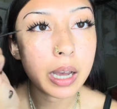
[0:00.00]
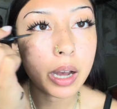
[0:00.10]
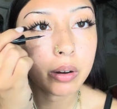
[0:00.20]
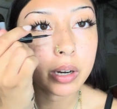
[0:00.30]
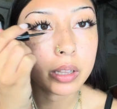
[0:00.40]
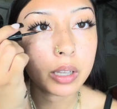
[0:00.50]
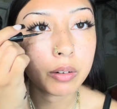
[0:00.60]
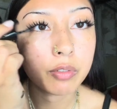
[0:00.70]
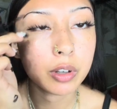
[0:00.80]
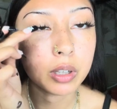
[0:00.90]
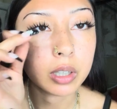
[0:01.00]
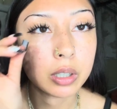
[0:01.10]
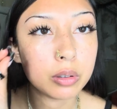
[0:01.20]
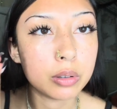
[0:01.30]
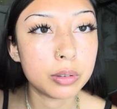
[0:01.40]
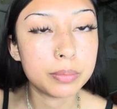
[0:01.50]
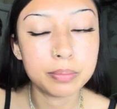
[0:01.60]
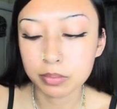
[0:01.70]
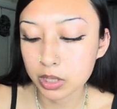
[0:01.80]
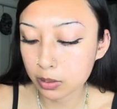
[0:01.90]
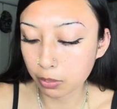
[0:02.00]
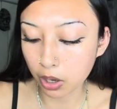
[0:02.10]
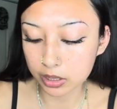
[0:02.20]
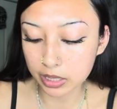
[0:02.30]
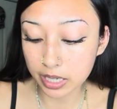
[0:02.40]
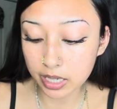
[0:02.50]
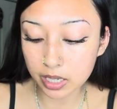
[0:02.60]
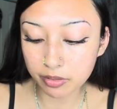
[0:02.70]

down, and then fill the little spots in,